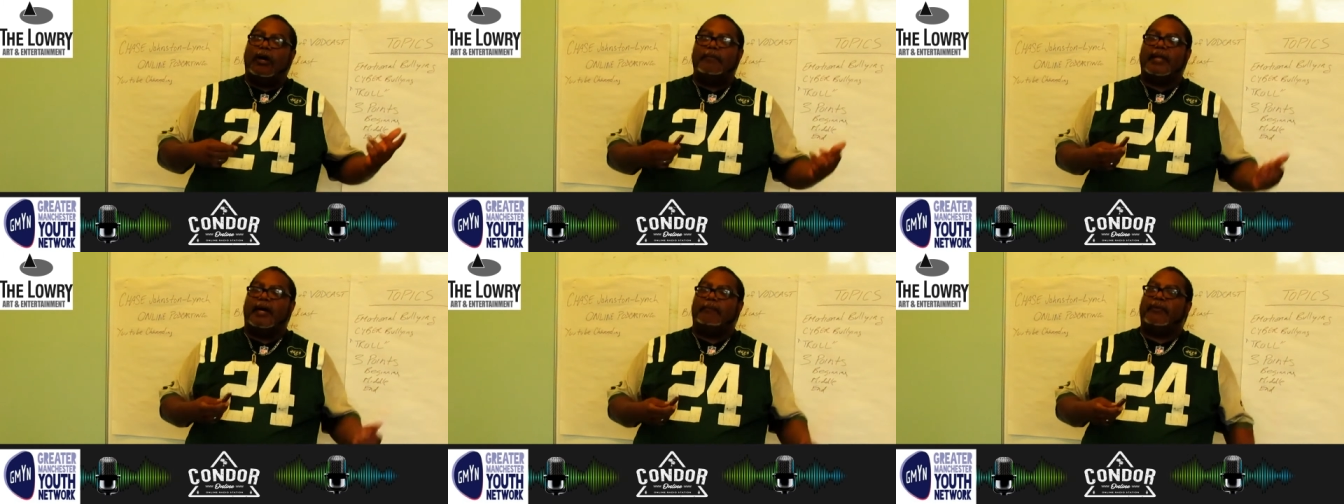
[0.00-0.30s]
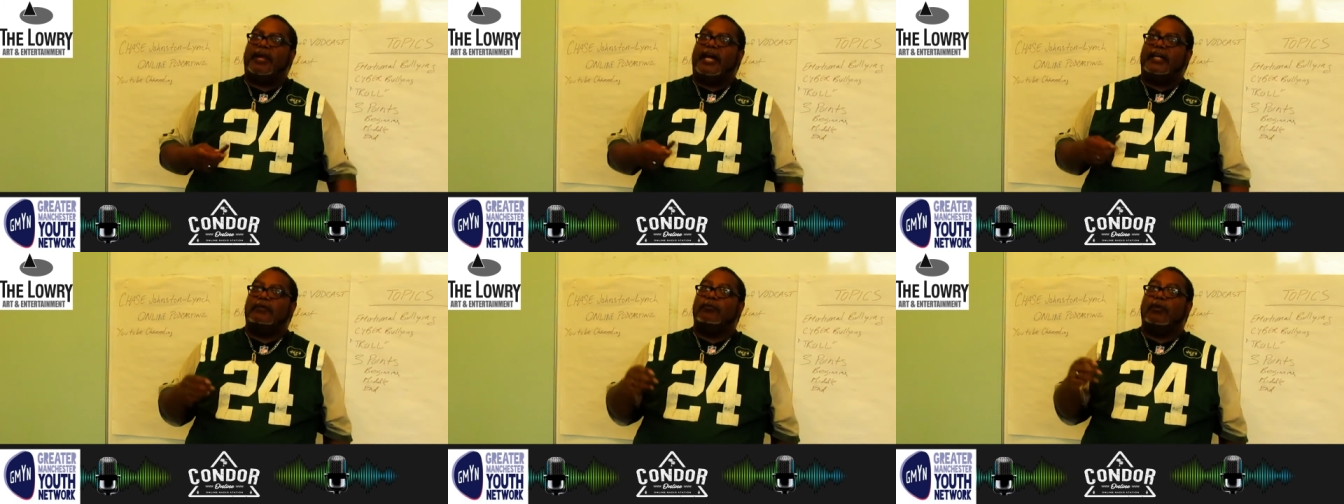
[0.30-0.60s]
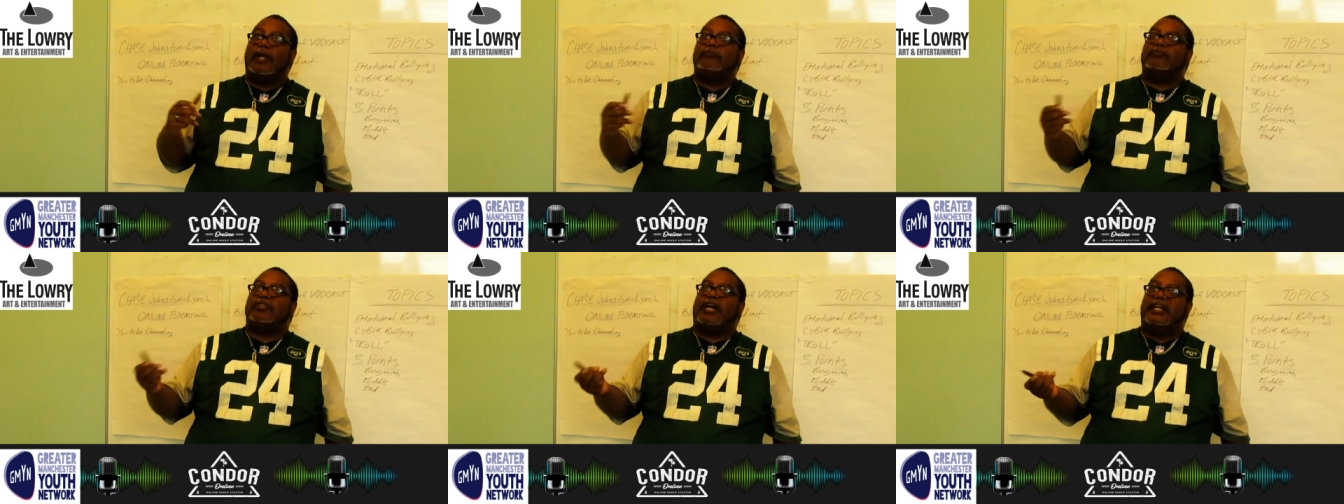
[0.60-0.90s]
I'm not bragging.
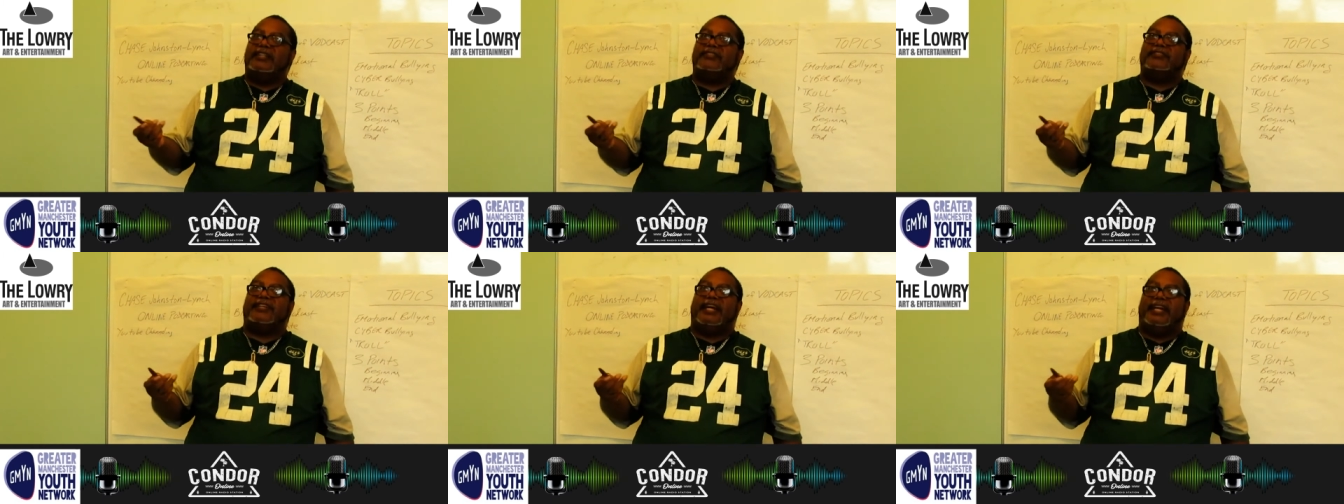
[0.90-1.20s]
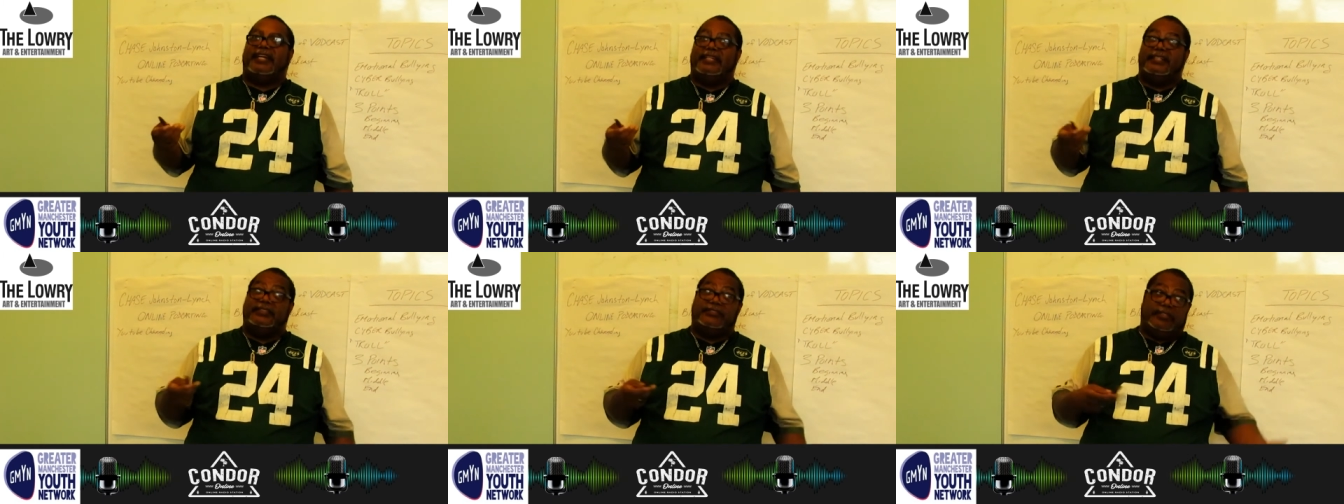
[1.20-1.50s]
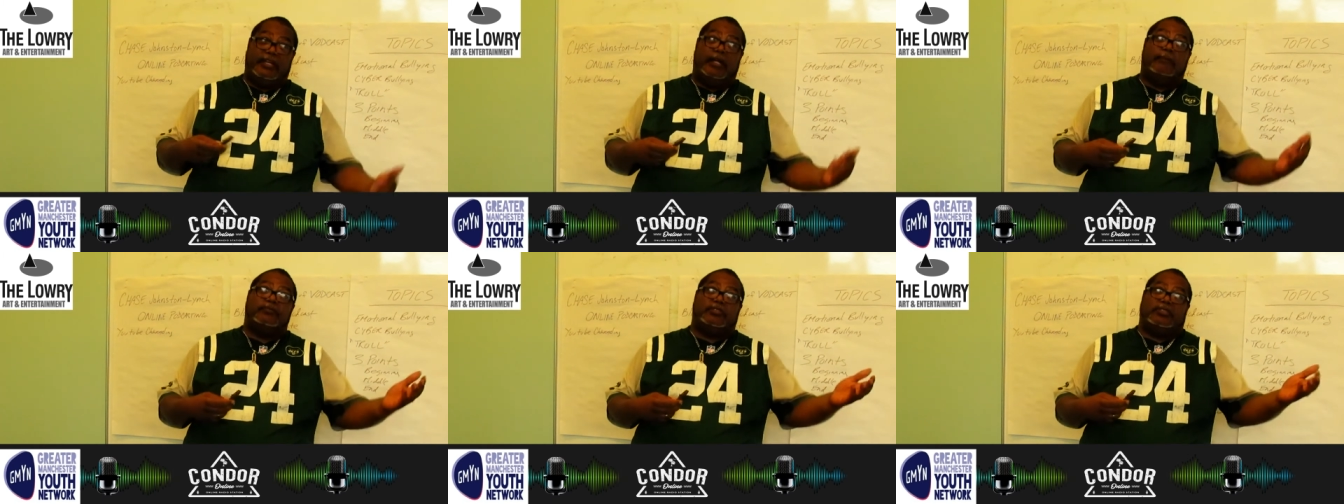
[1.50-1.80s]
What I'm trying to say
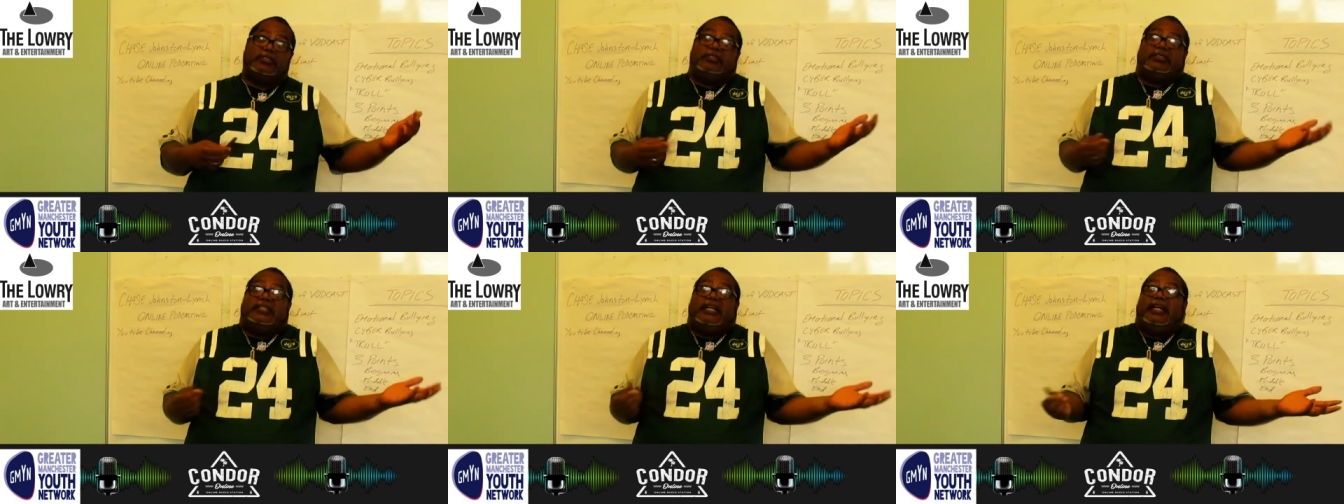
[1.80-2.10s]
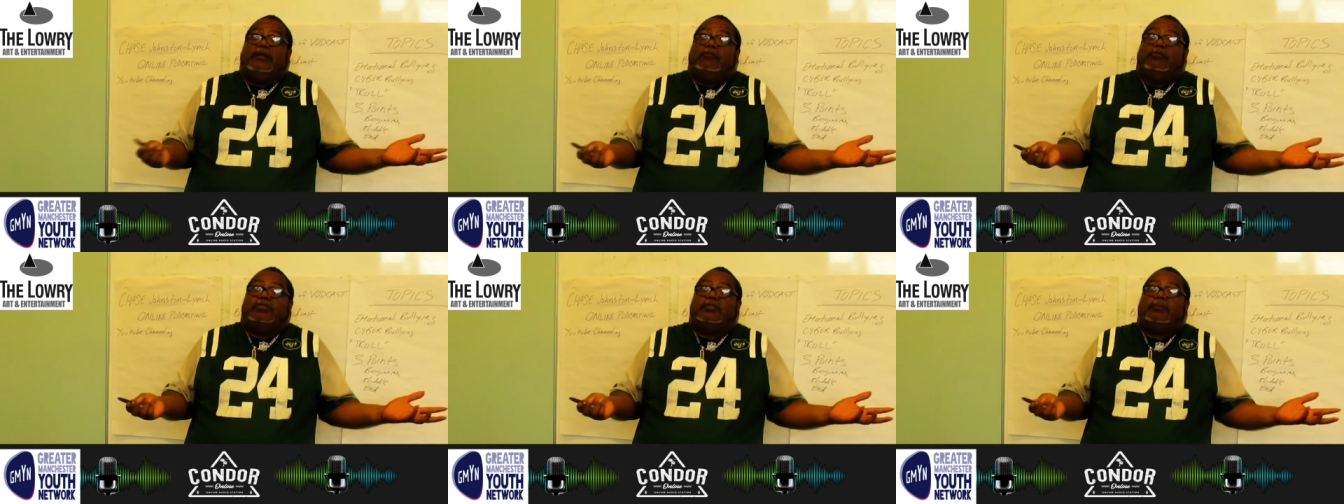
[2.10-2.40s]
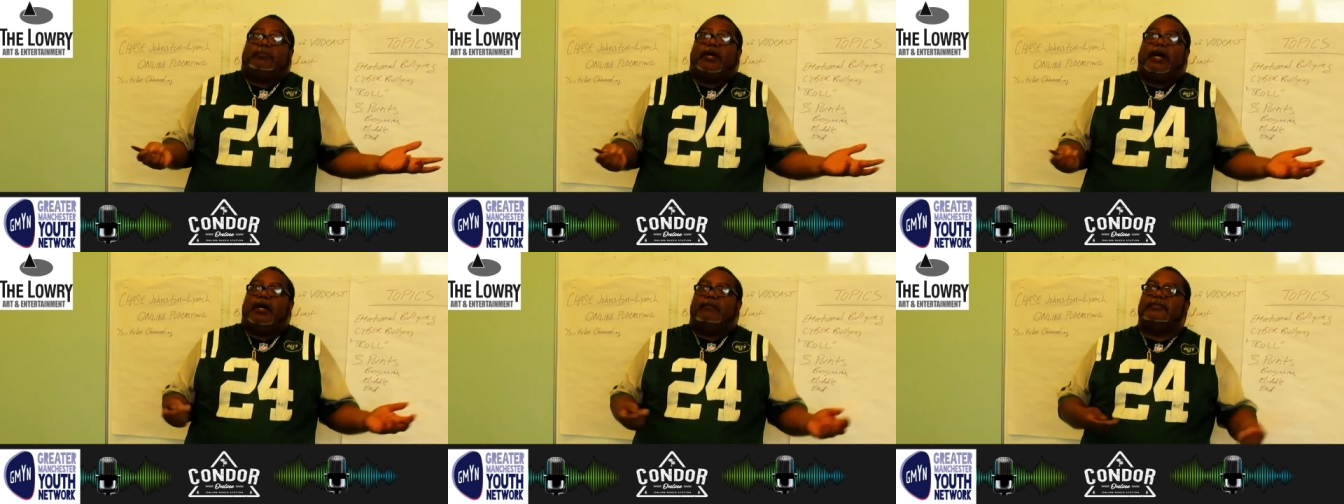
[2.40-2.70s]
is, I'm saying what
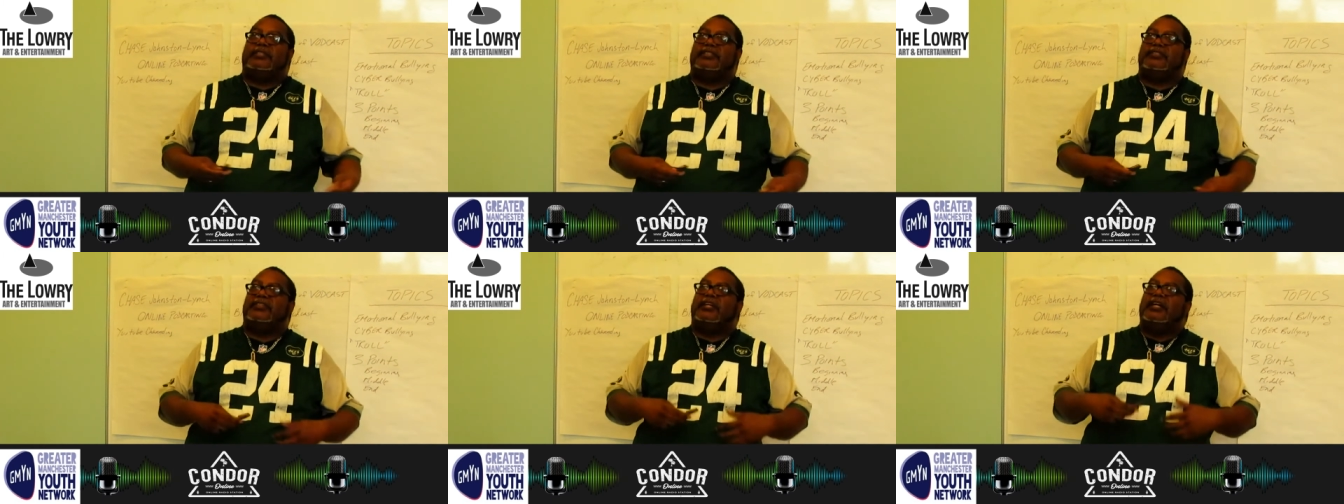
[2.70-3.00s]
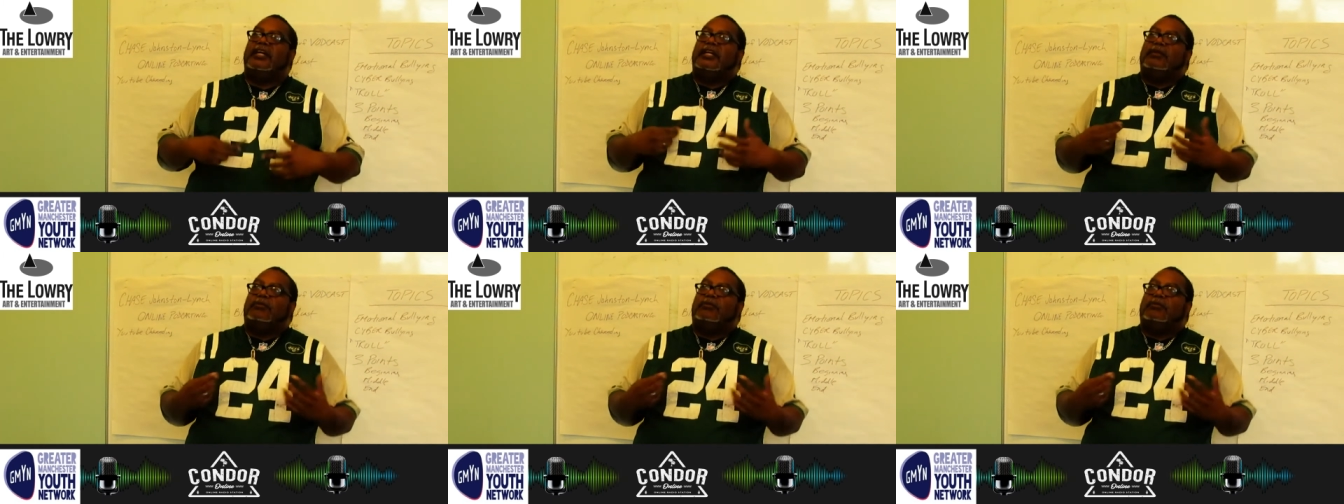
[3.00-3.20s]
the problem is